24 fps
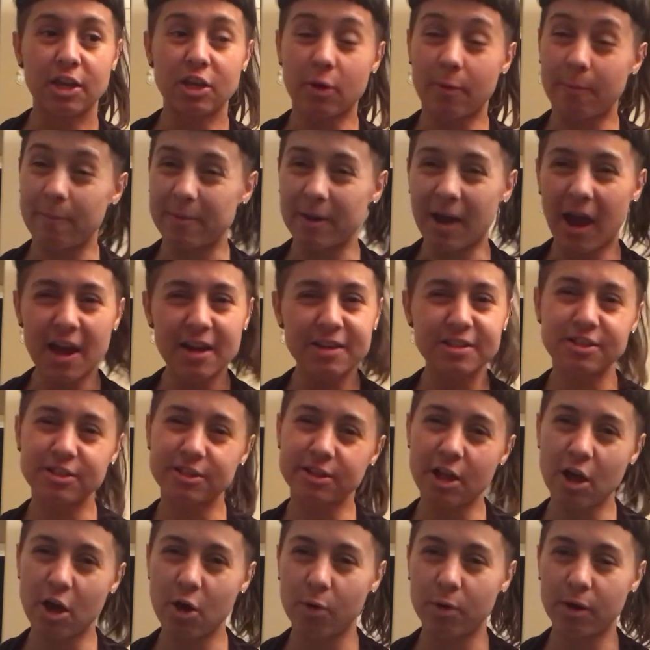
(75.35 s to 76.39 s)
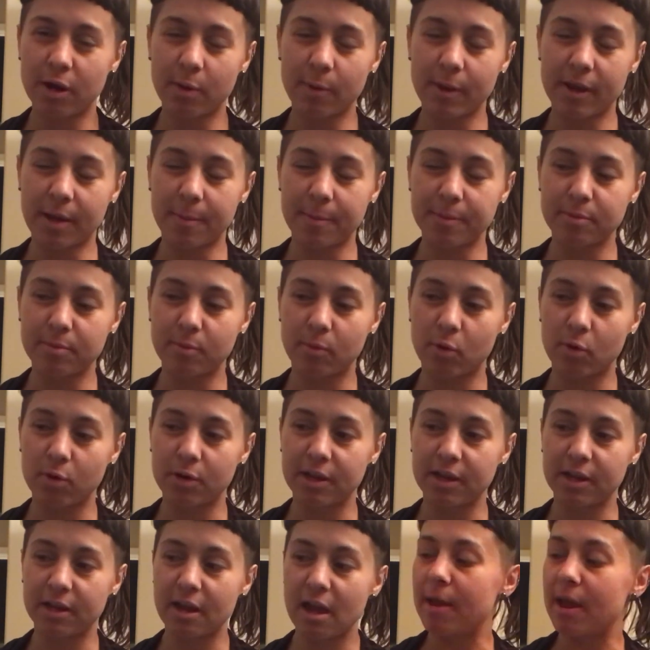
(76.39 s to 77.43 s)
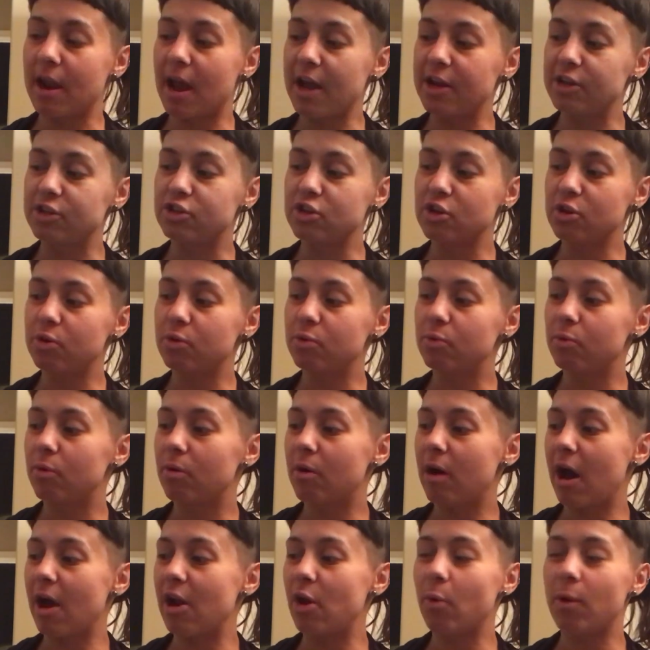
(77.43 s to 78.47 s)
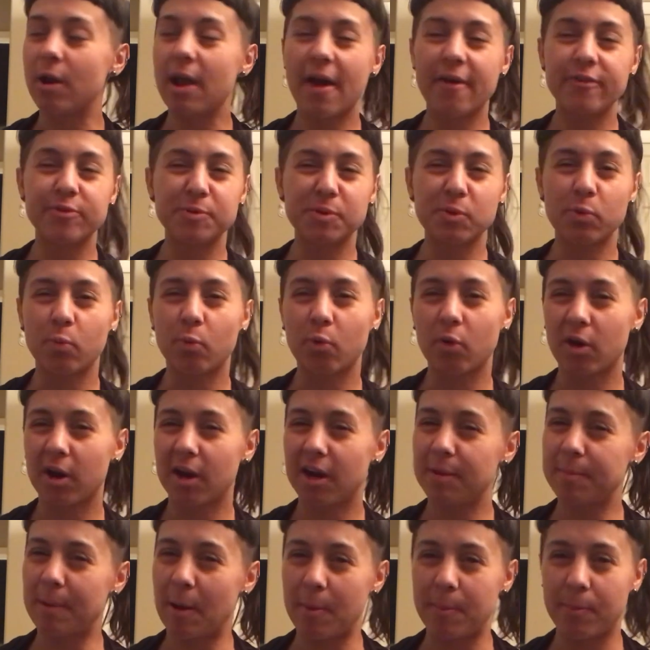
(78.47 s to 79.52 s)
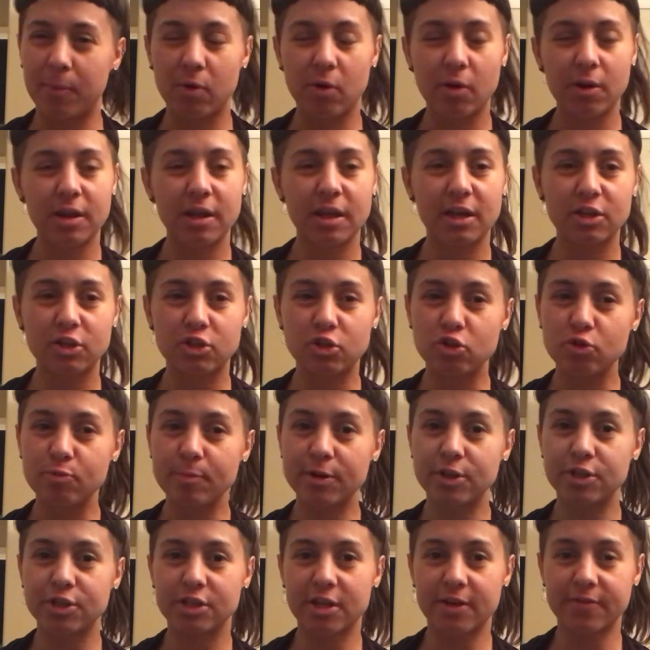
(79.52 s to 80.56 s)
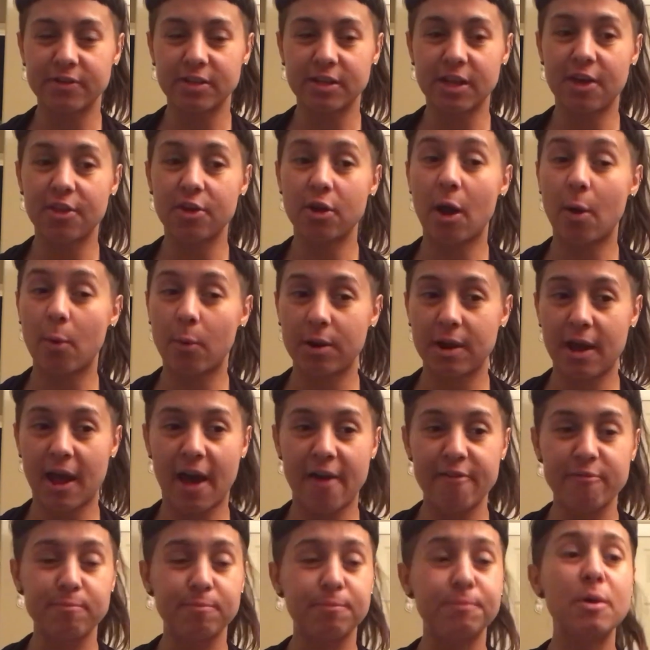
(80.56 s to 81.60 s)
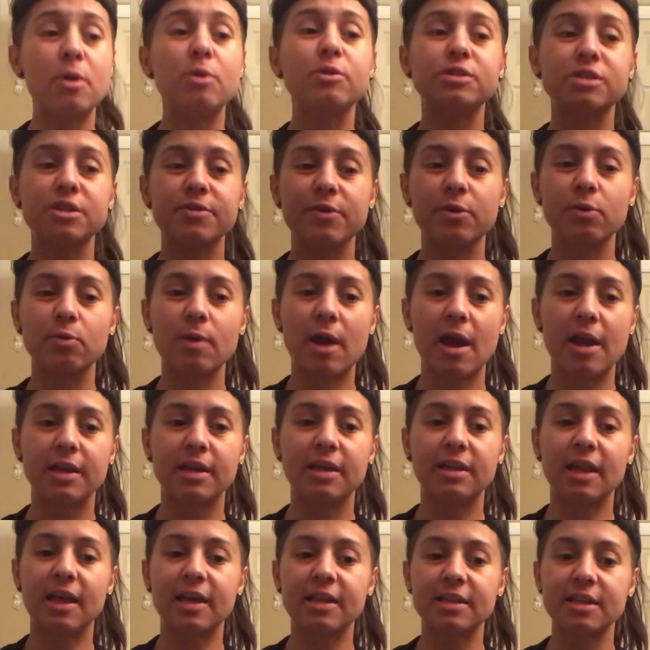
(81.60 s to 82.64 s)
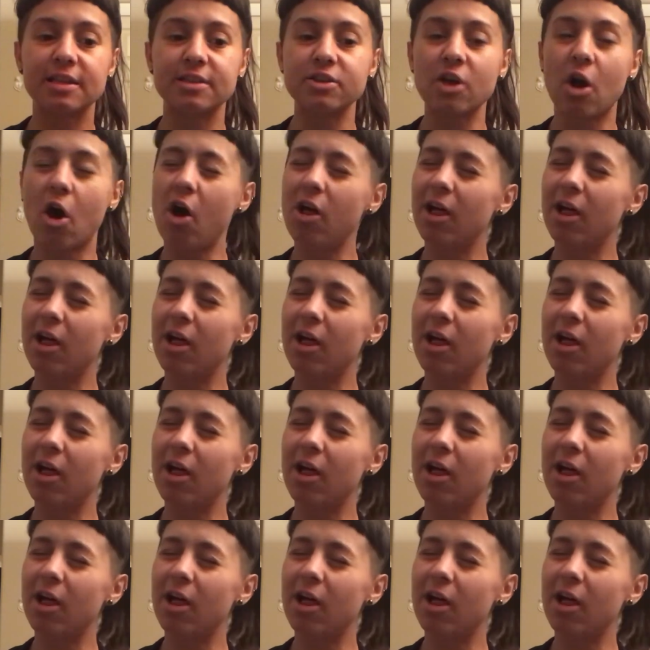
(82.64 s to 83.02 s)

You know, I'm kind of slow when I wake up in the morning and I don't want to have to be worried about putting too much stuff together. I want to have most of it ready like this.